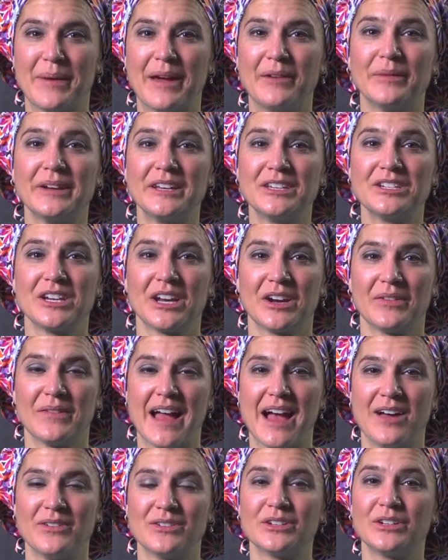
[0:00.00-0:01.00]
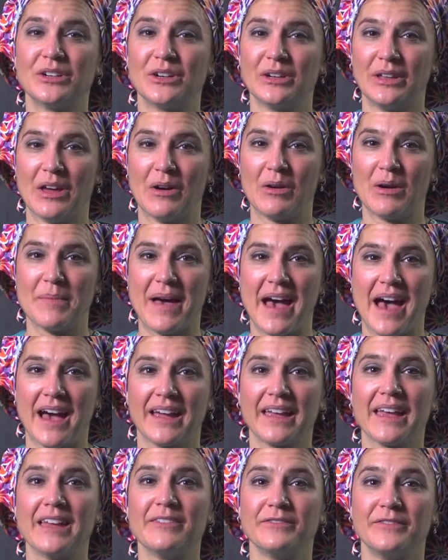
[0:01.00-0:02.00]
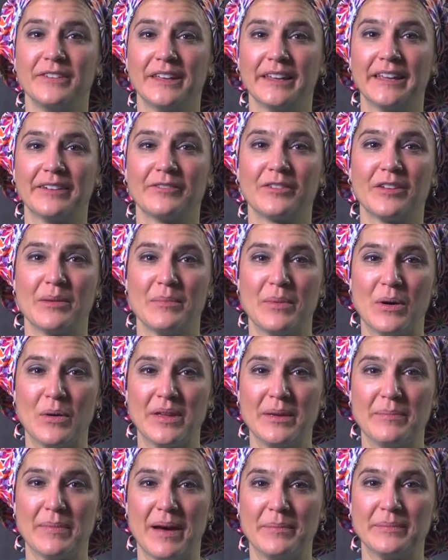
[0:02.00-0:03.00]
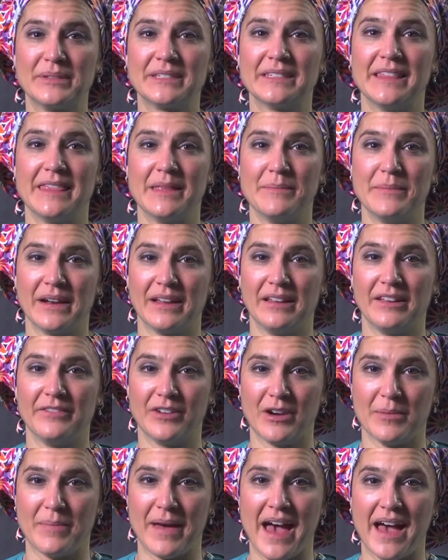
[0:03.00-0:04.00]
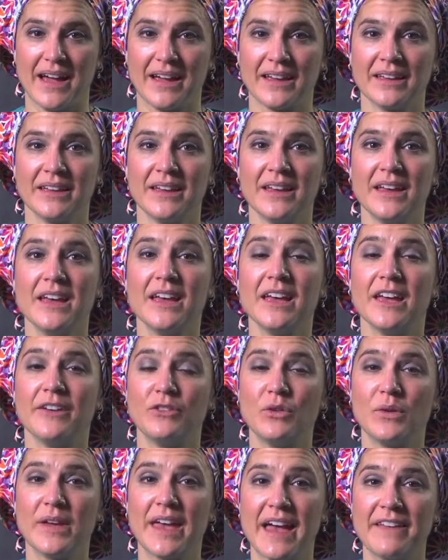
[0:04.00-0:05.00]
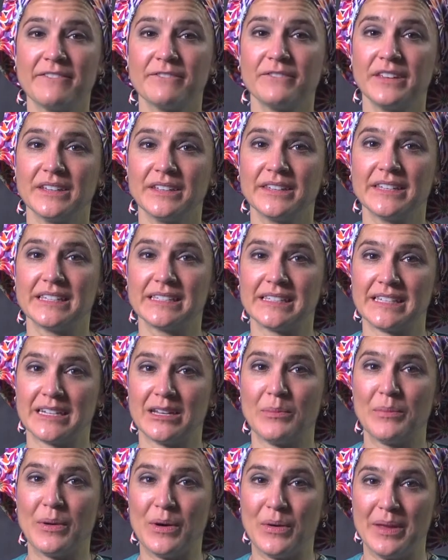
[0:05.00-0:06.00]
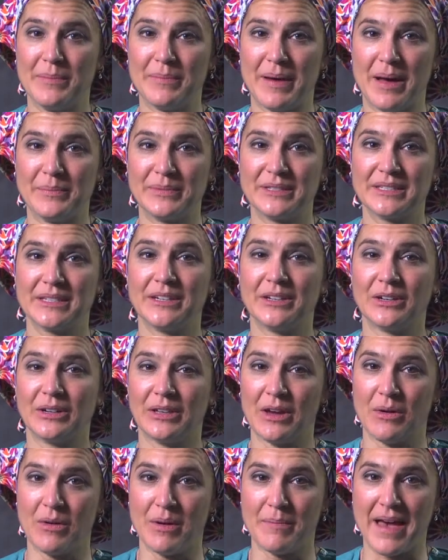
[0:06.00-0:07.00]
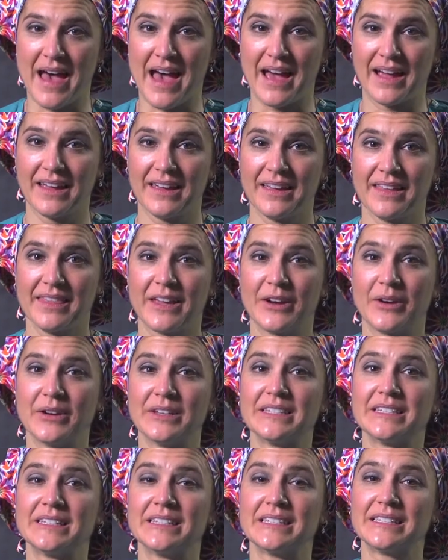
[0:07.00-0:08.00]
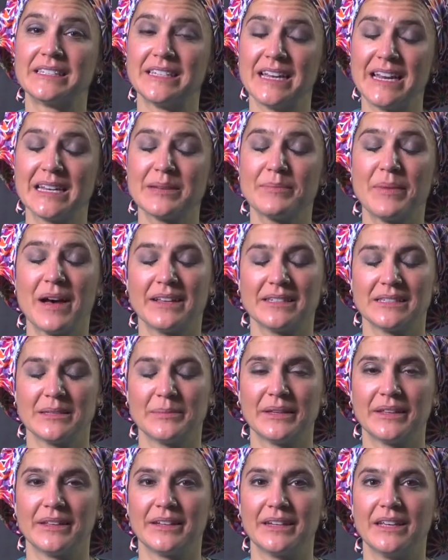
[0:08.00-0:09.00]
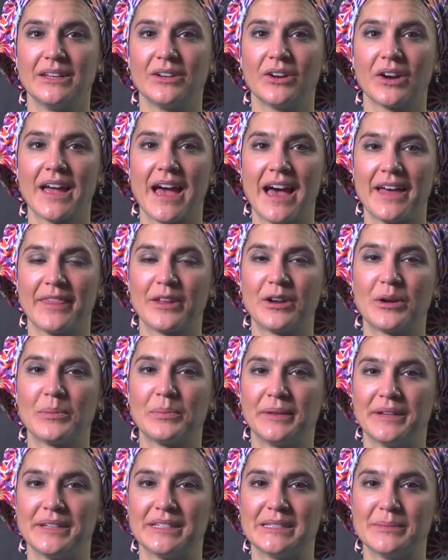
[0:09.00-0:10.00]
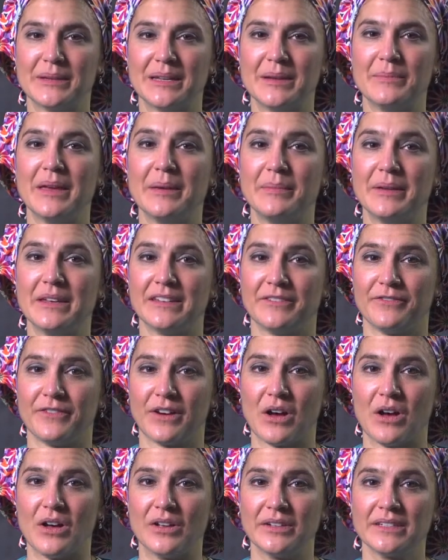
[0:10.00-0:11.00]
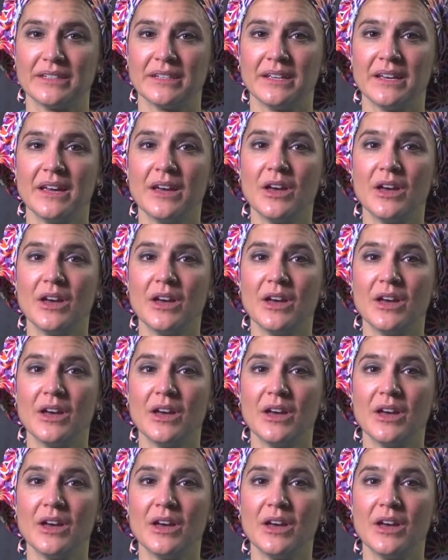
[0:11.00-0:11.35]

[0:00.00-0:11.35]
by reaching around to your lower back and feeling for the bony bumps in the middle of your back. If you can't feel these little bony bumps in your lower back, there is a distinct possibility your catheter placement may be difficult.